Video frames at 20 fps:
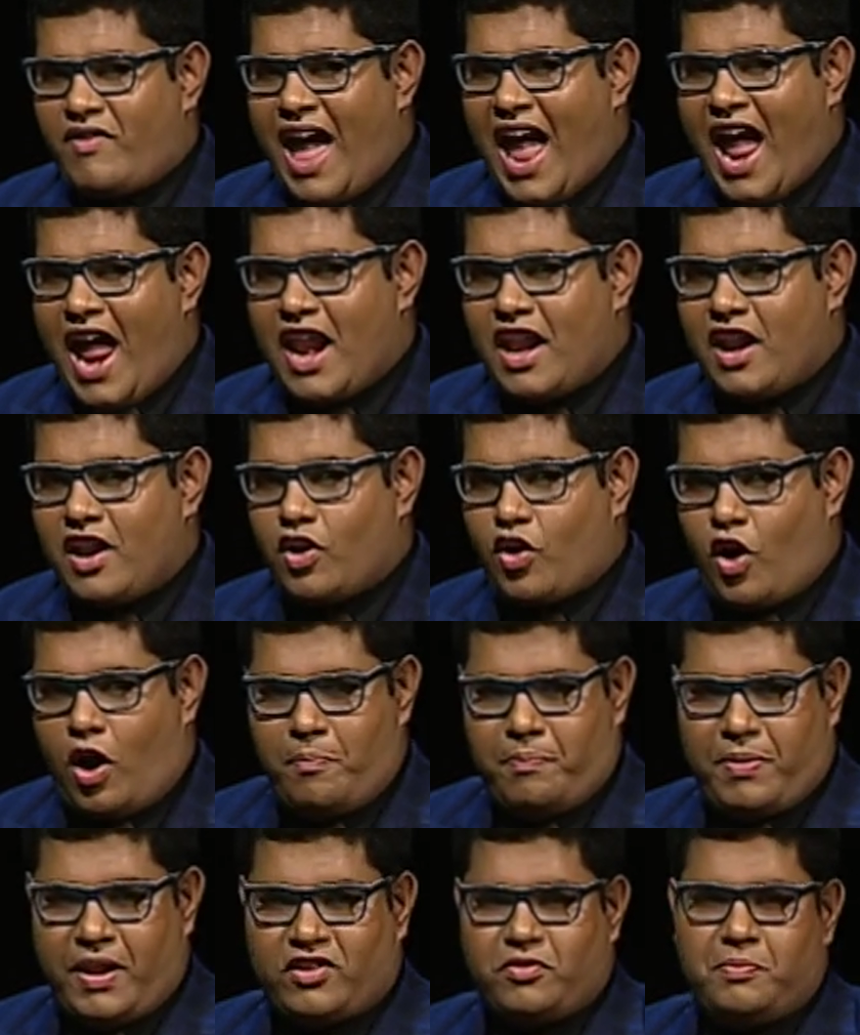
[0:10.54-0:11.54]
and
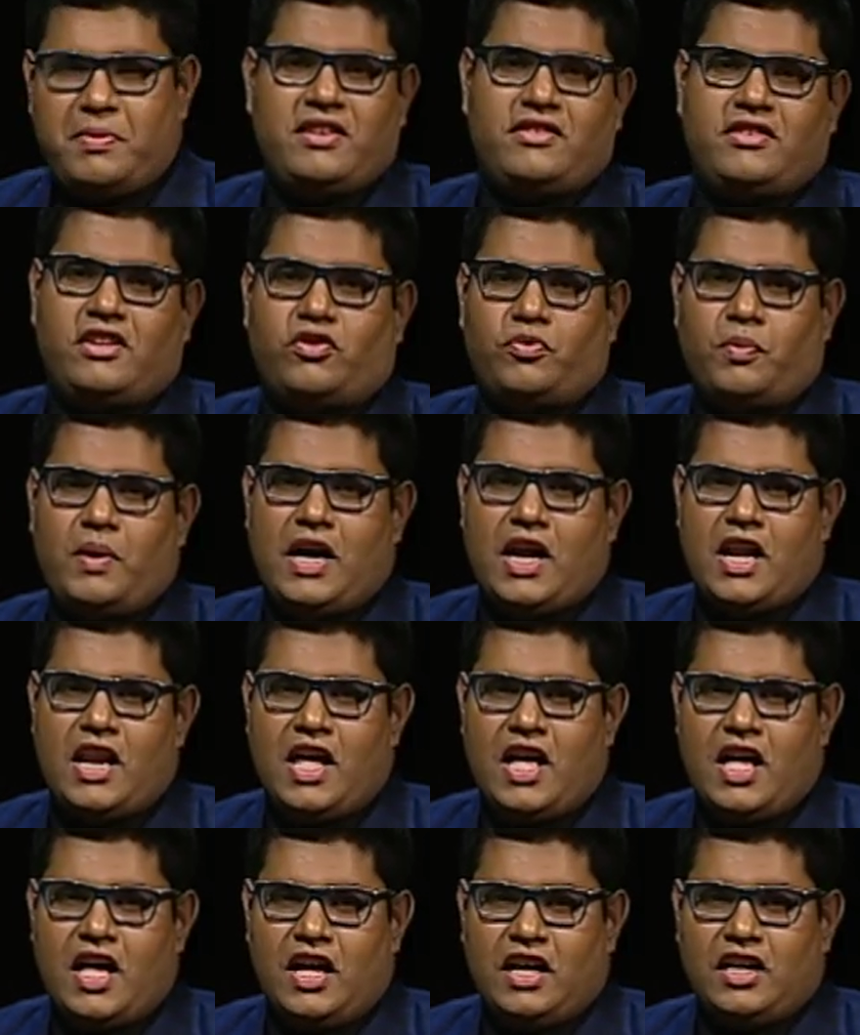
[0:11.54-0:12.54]
complex business world
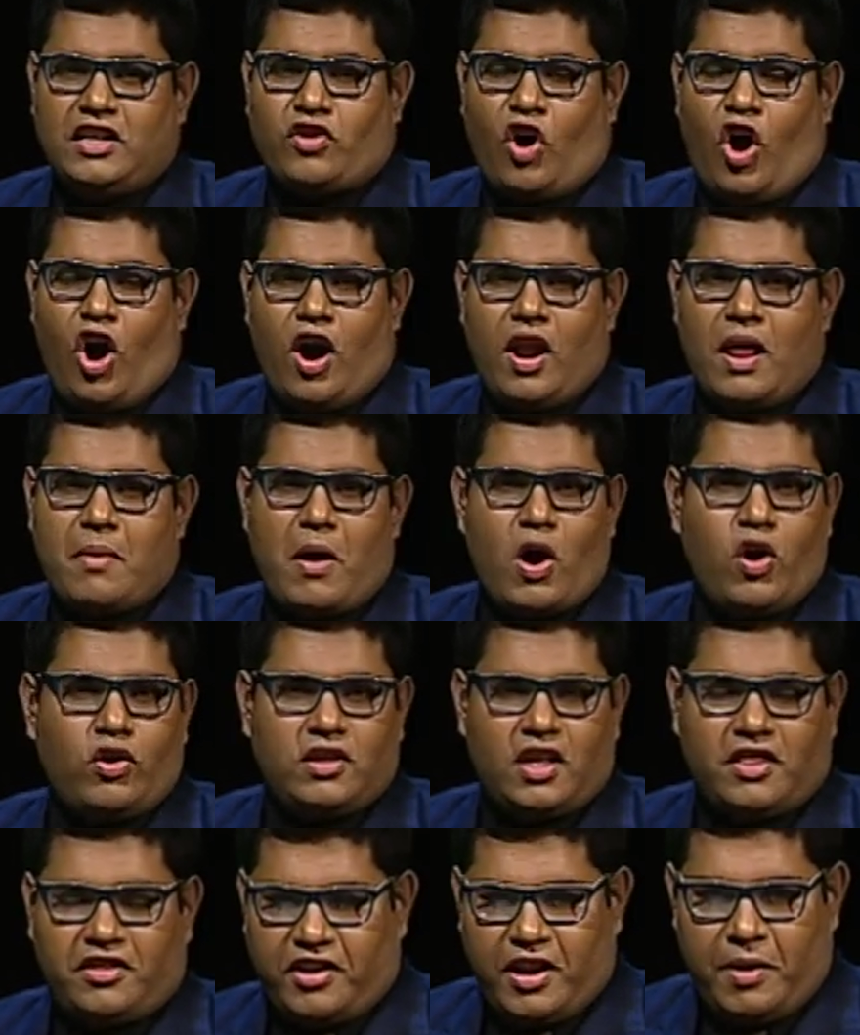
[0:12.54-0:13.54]
is all about
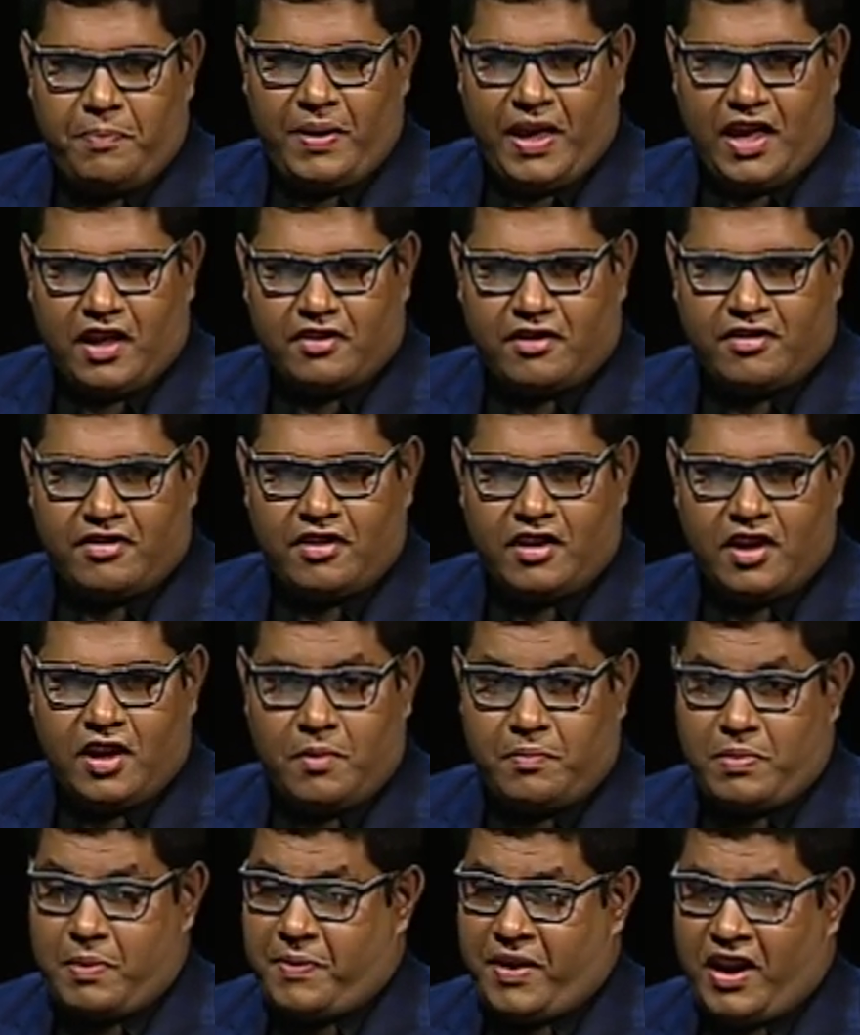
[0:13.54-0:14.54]
the three P's:
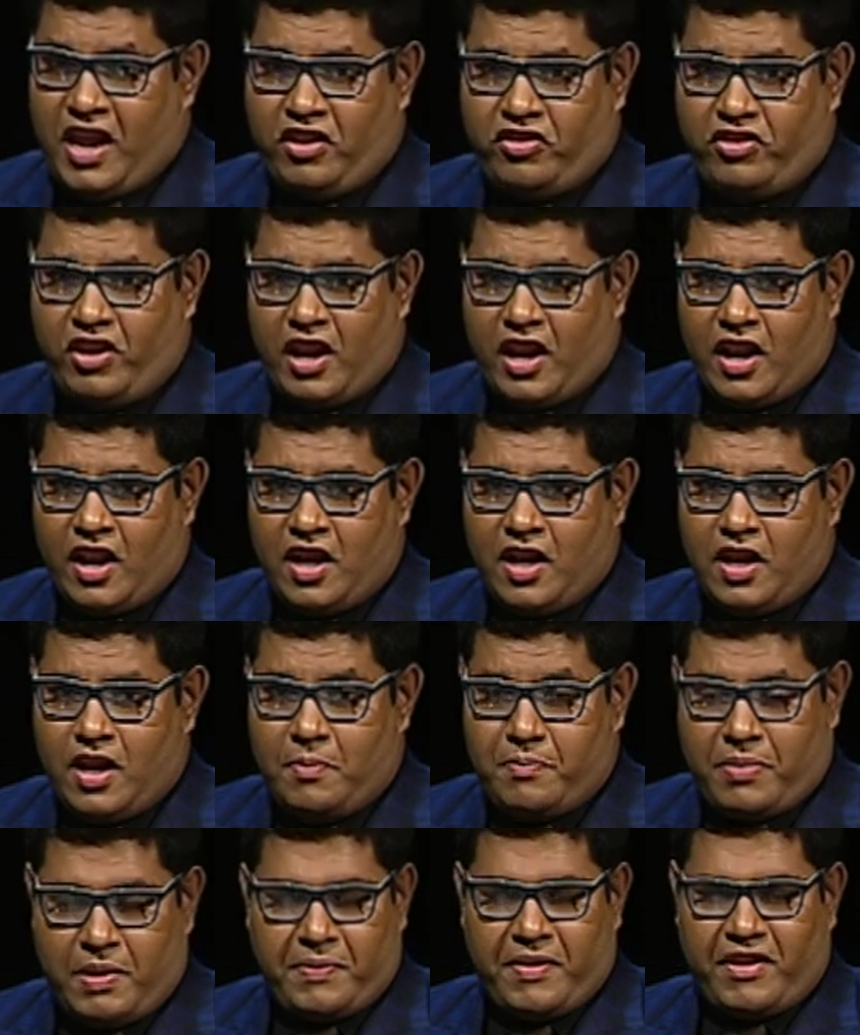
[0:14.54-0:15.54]
preparation,
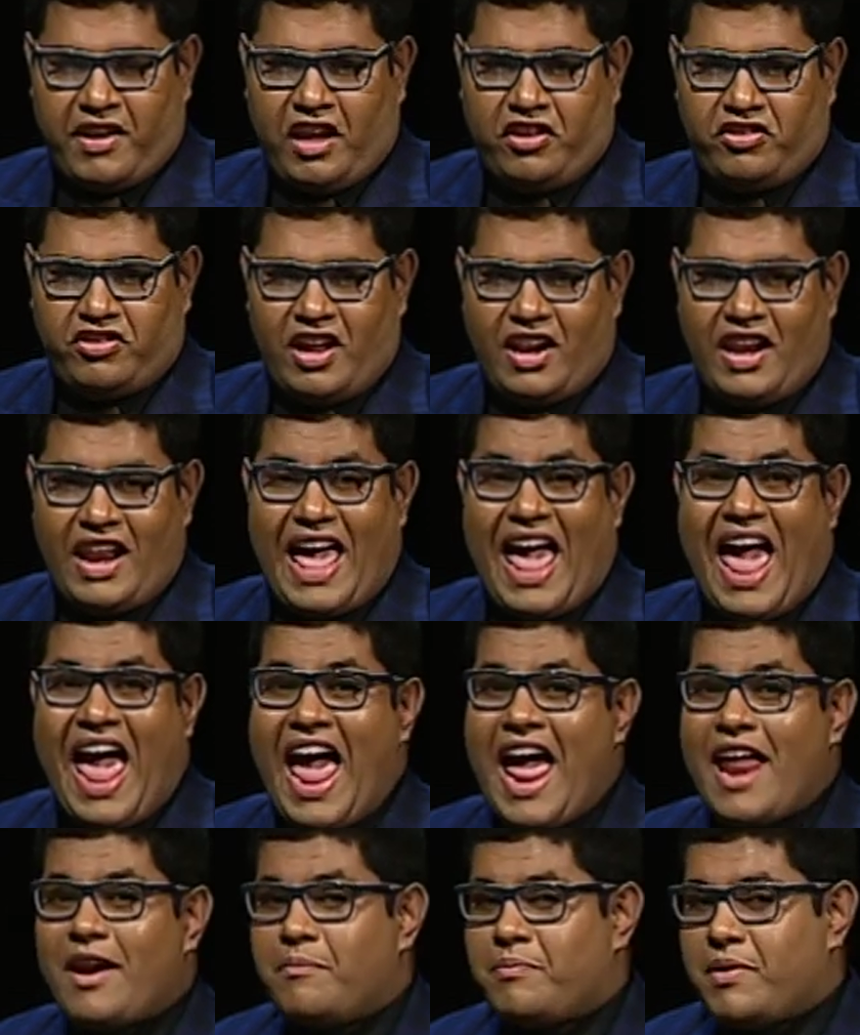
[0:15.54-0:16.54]
preparation
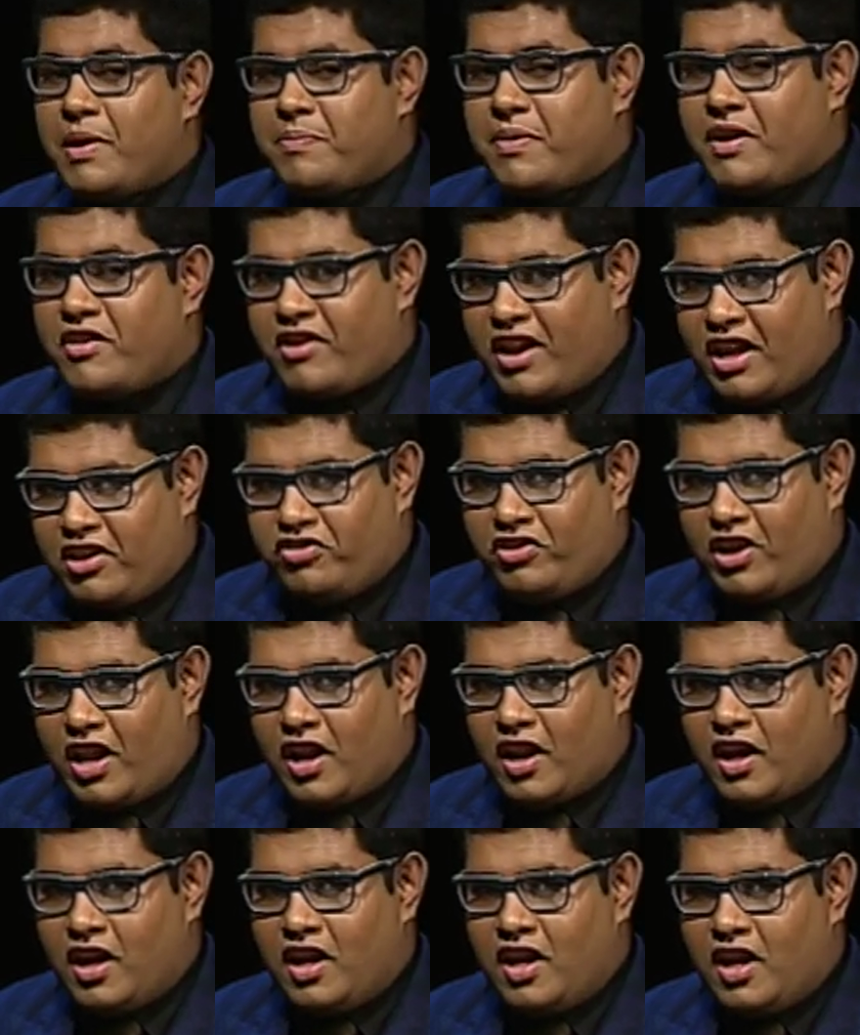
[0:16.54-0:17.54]
and preparation.